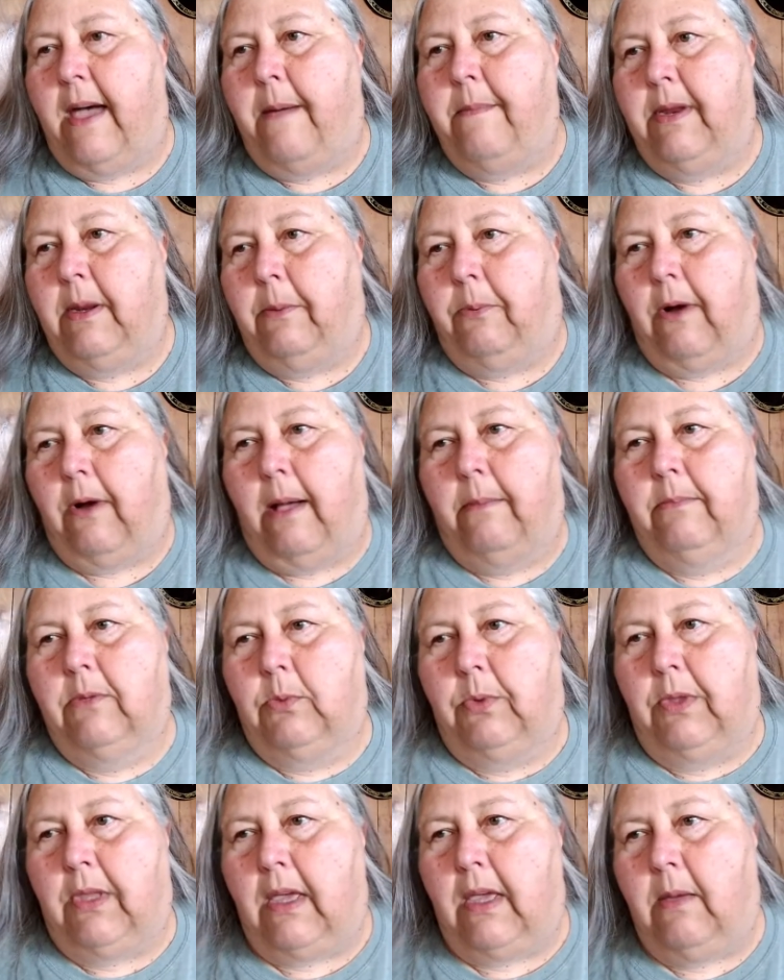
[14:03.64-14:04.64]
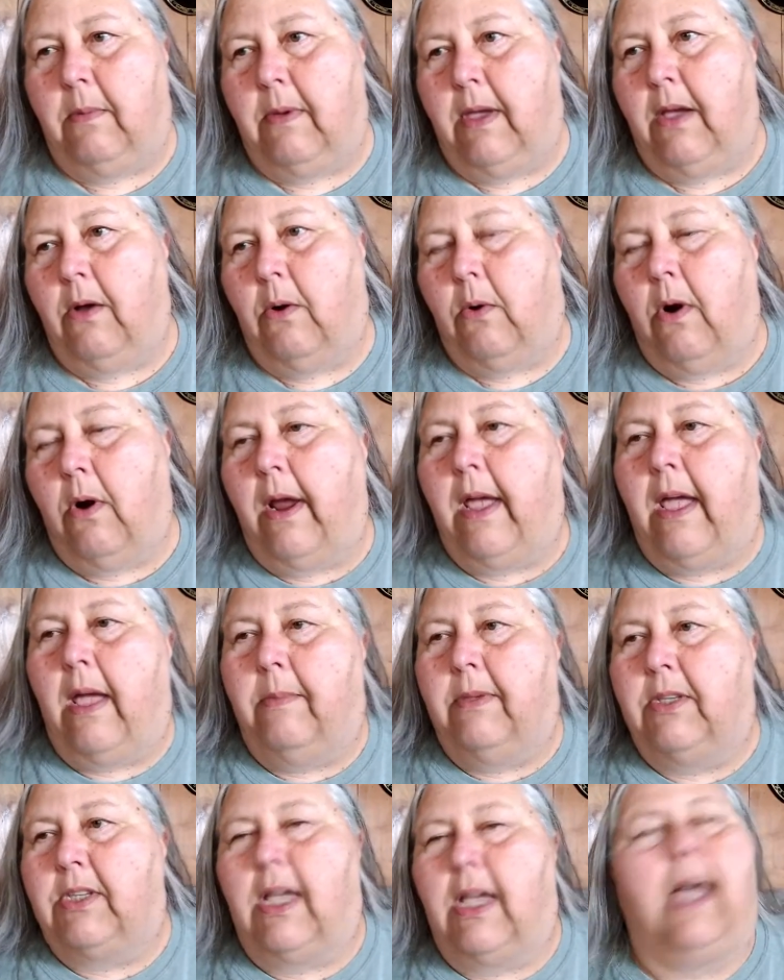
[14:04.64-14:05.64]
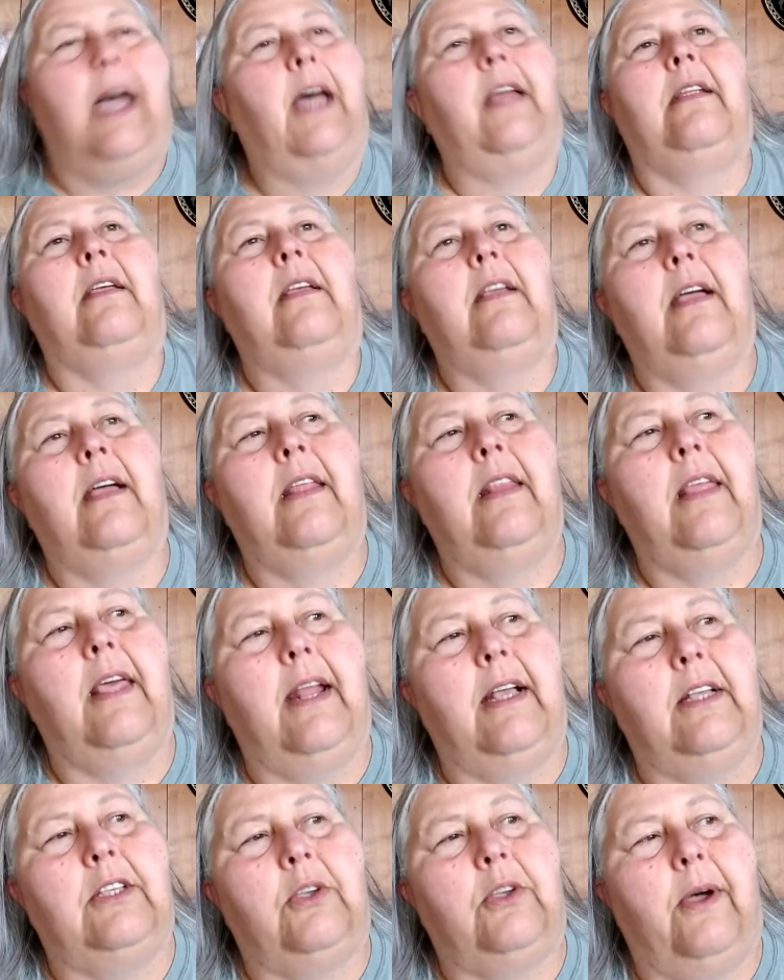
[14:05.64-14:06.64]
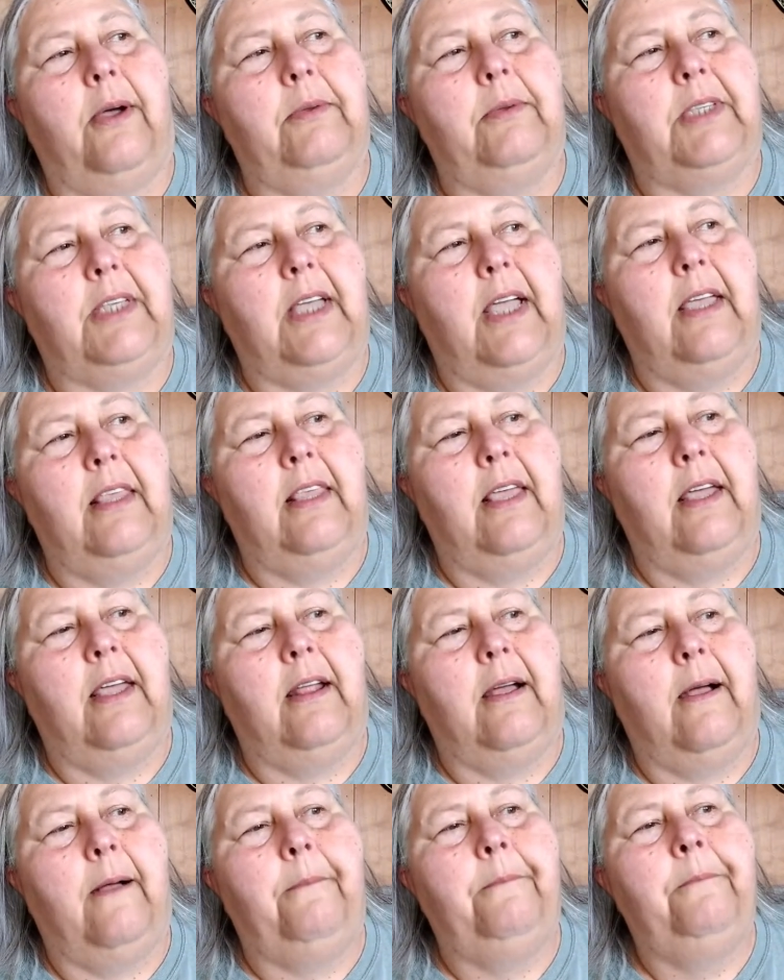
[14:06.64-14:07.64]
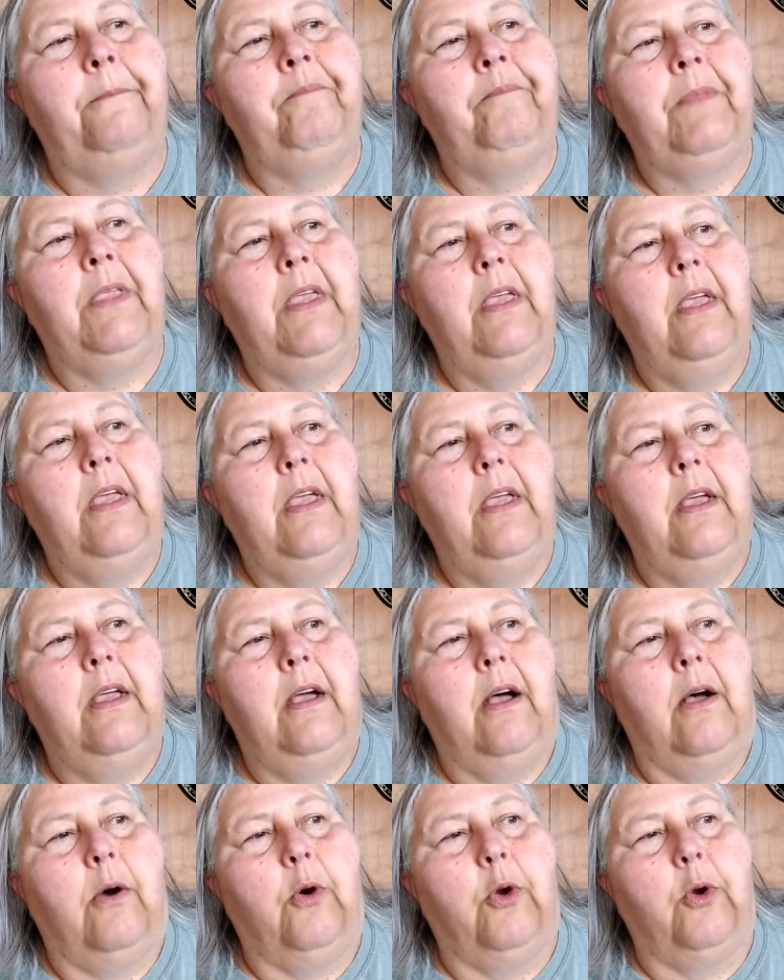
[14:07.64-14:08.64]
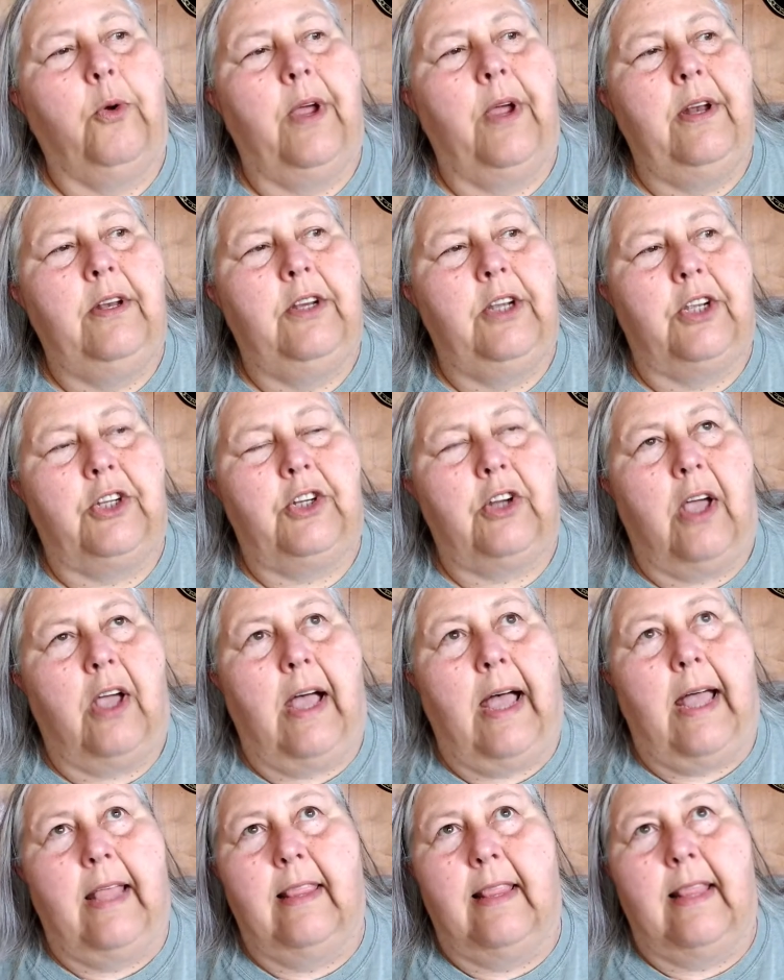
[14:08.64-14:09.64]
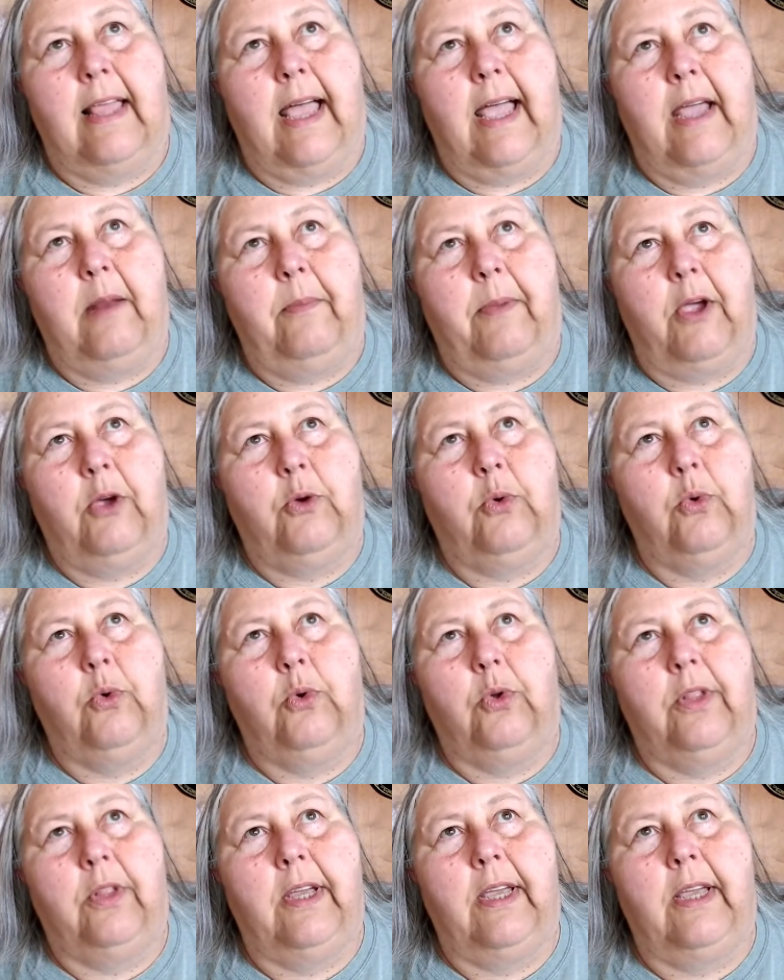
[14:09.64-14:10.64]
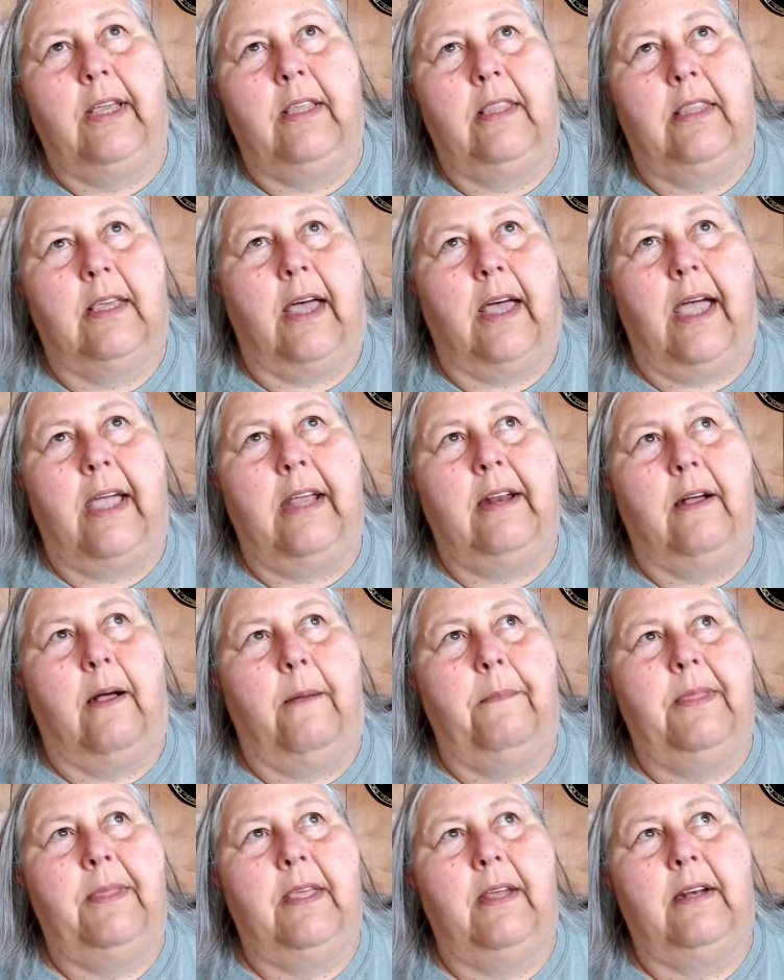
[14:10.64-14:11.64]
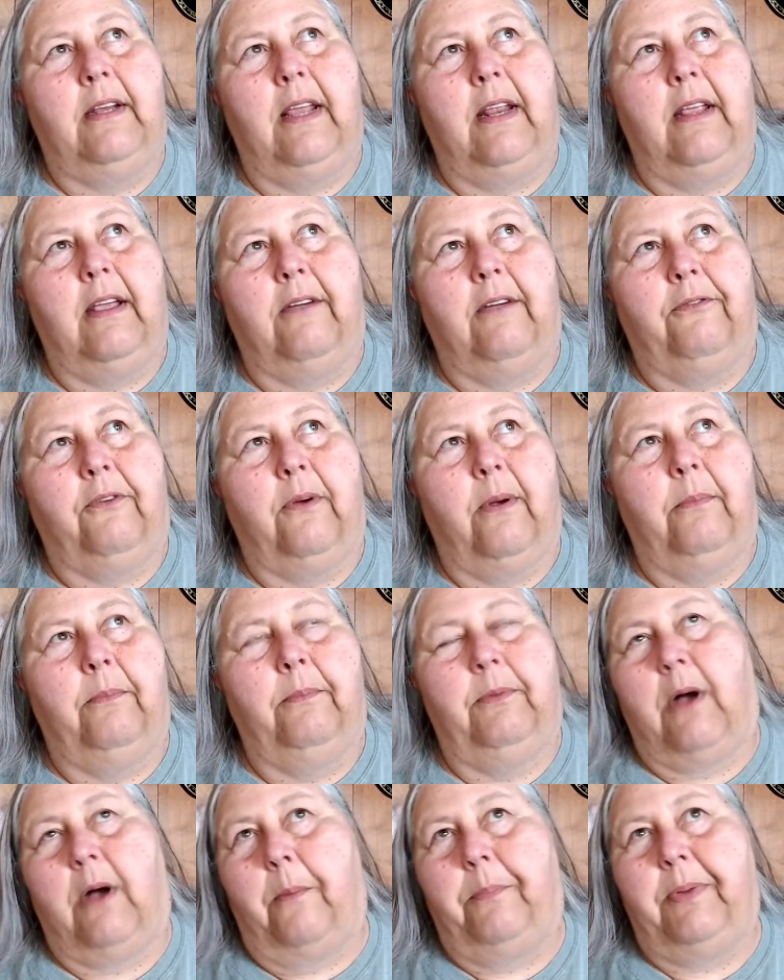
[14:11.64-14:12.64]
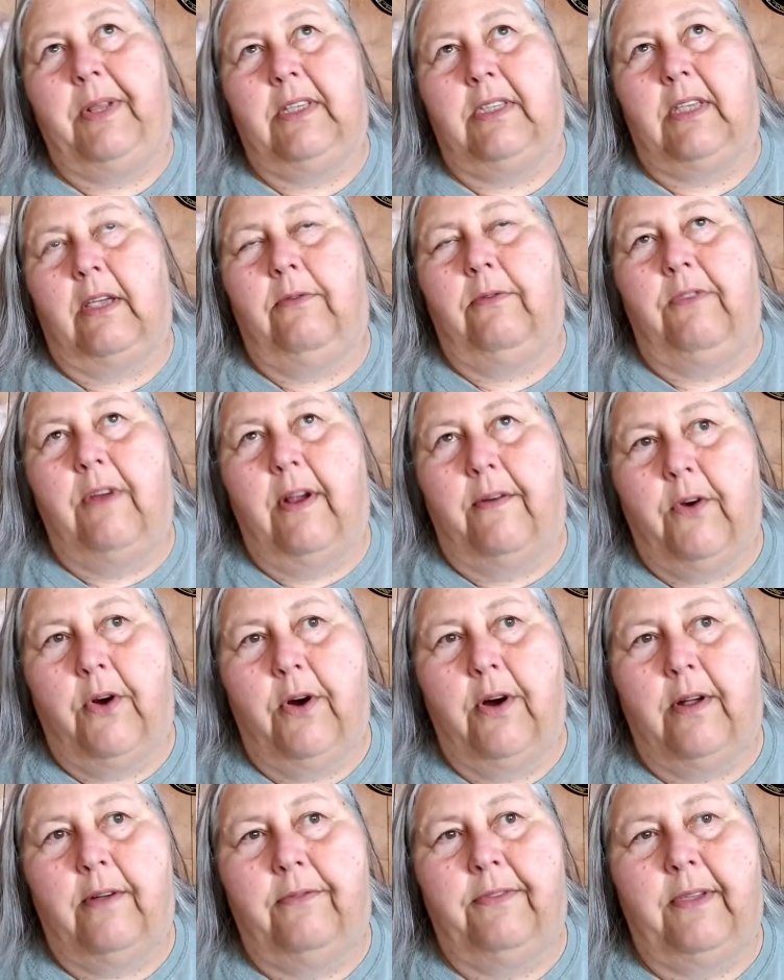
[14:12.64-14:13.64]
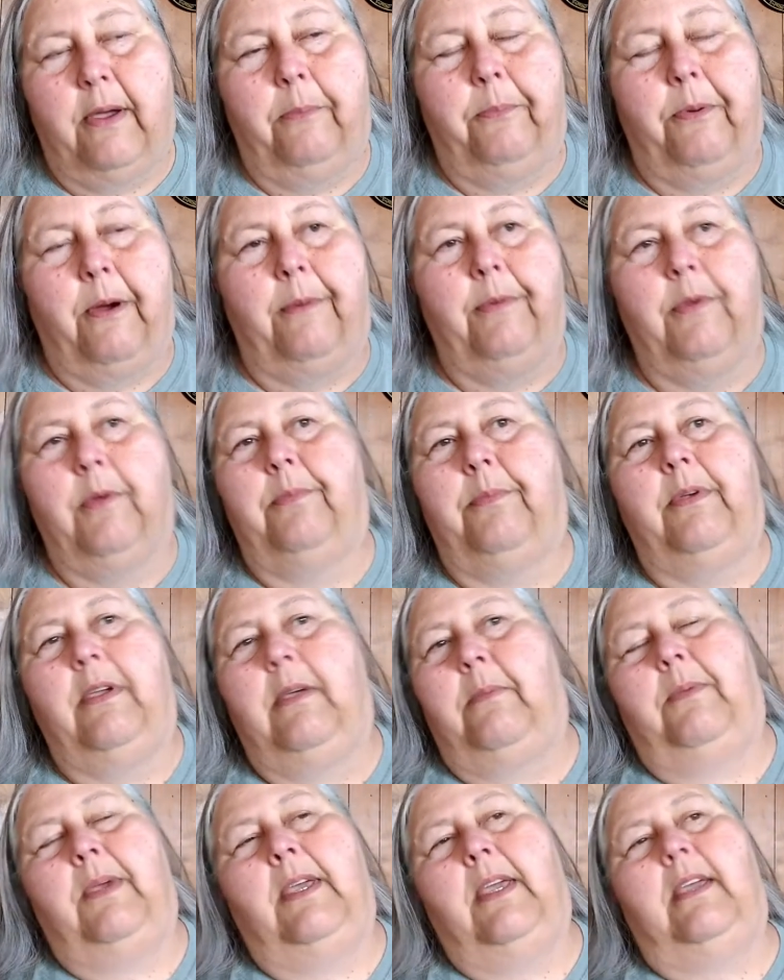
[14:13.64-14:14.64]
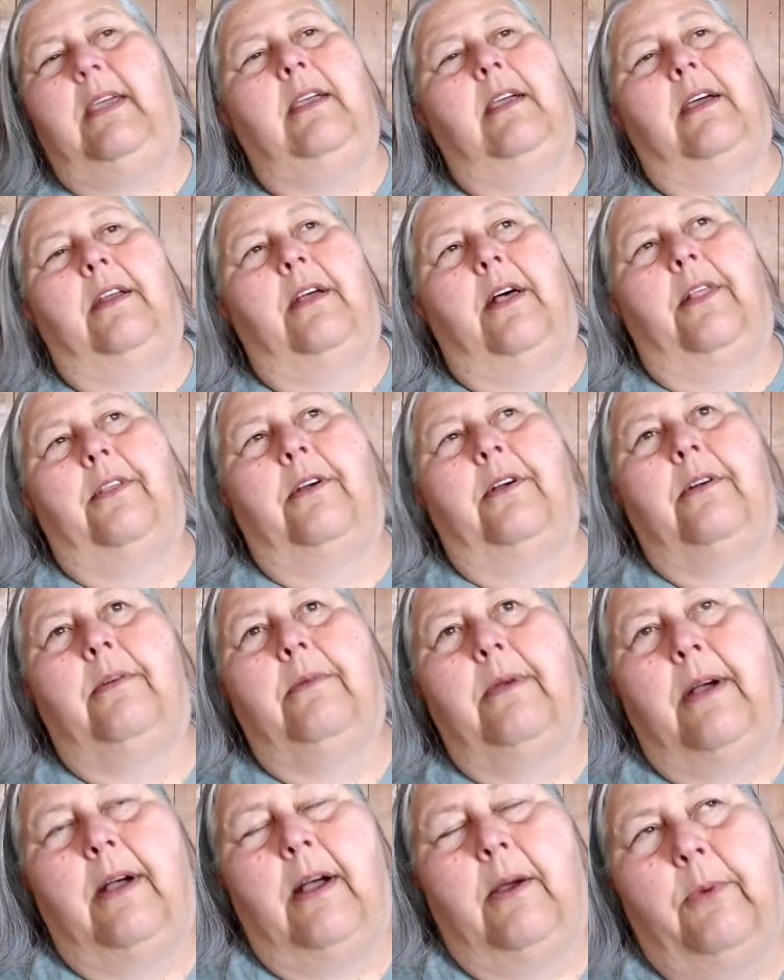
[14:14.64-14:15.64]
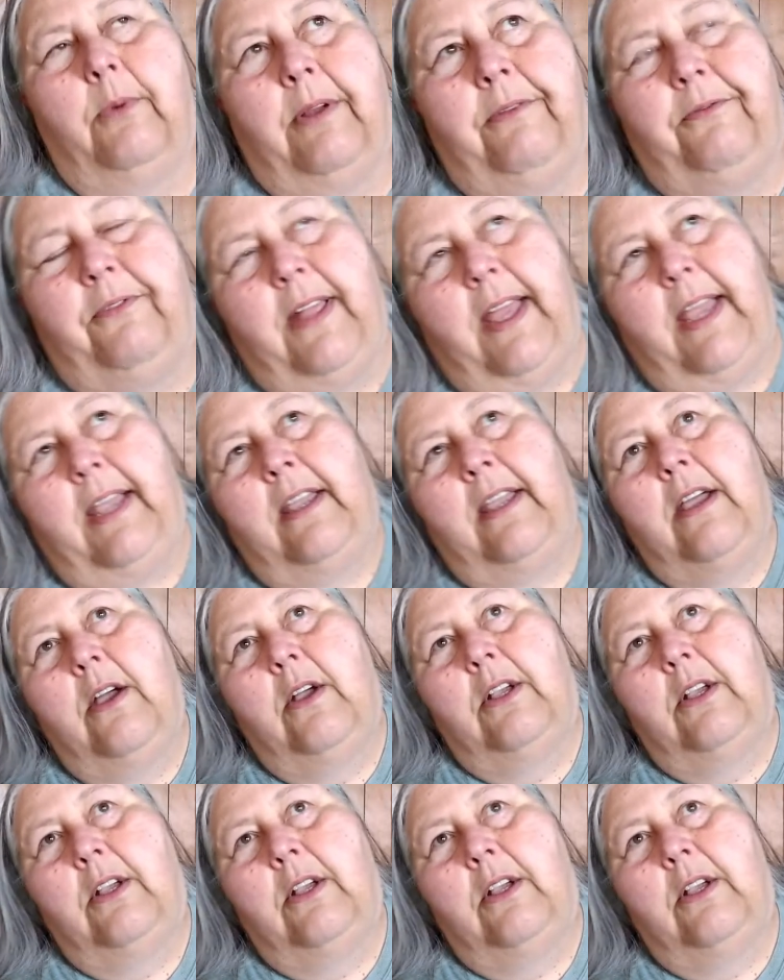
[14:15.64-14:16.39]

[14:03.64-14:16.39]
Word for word: that many problems with eBay or Amazon. And then I saw I would say that um, ordering just online by Googling the item and then getting it from companies that you've never heard of, that would probably be another uh, red flag.